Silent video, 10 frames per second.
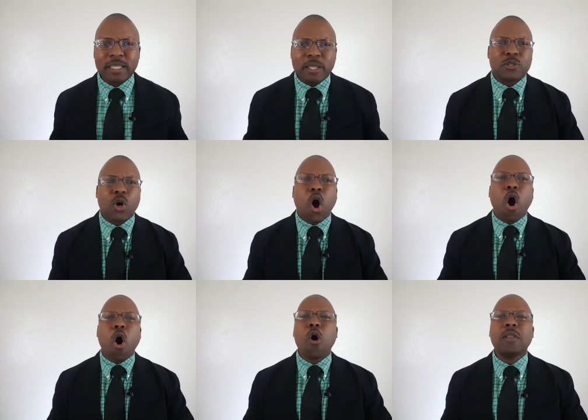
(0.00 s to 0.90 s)
These are
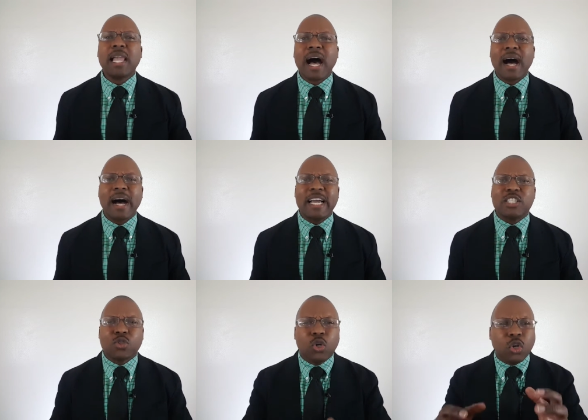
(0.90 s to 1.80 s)
all
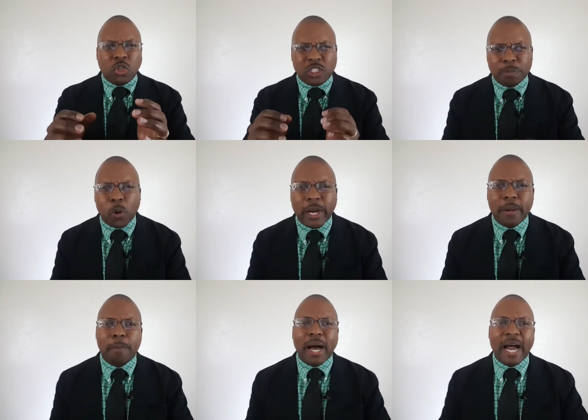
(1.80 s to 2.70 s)
lies
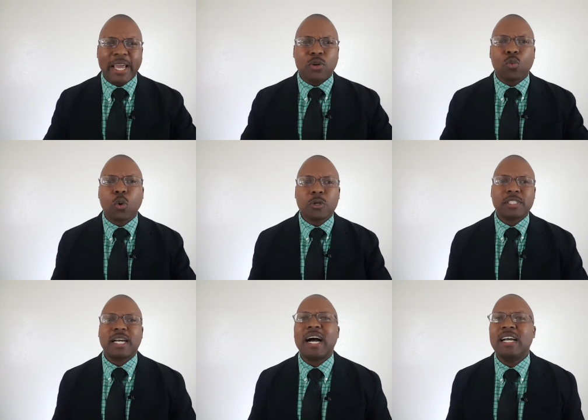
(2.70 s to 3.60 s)
spoken by the
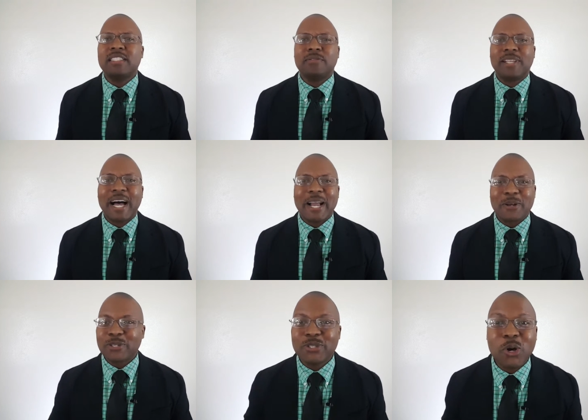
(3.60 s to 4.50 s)
worst kinds of
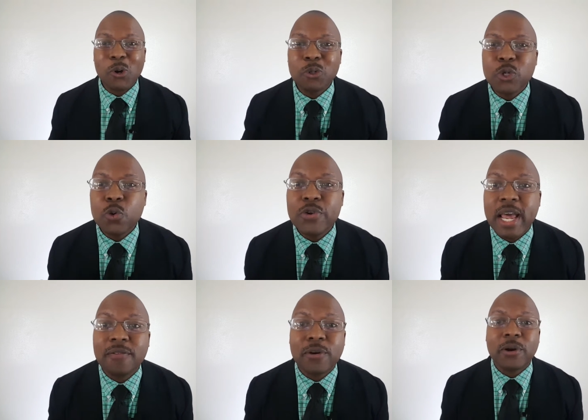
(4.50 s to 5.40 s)
liars, those who
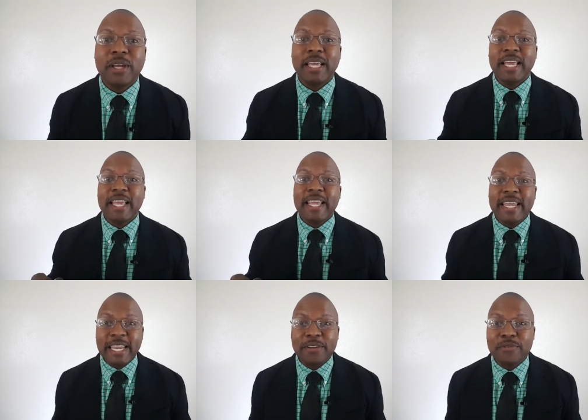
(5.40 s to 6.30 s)
never
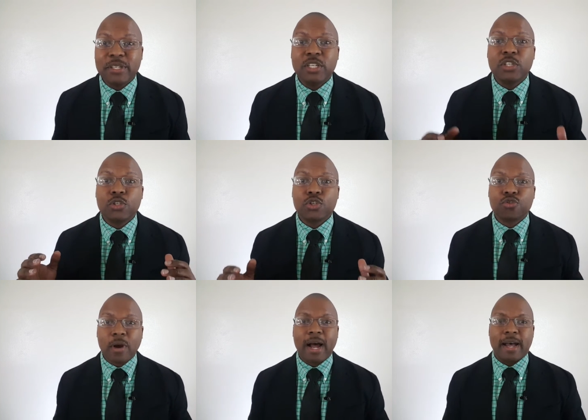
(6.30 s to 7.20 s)
even
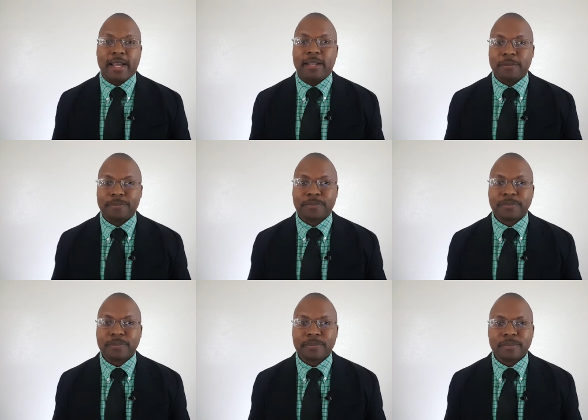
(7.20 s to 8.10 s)
tried.
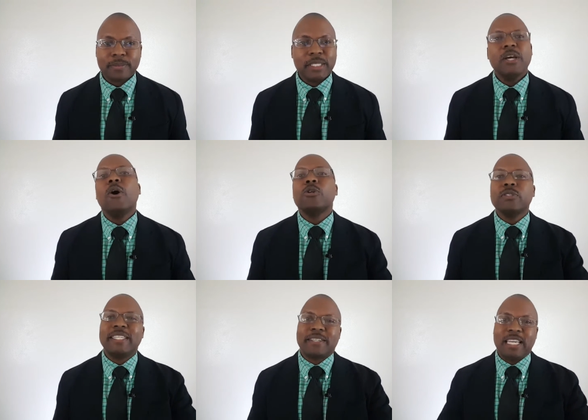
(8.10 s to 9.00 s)
So
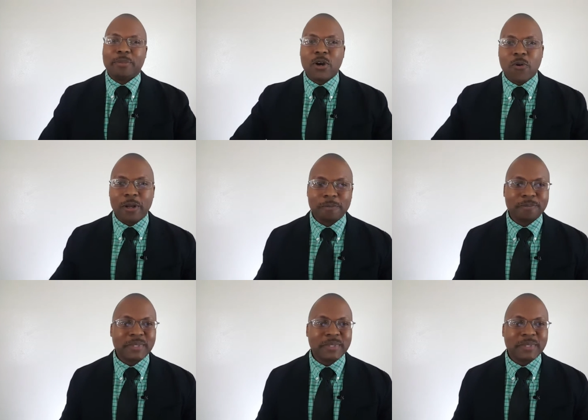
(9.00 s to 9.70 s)
let's keep going.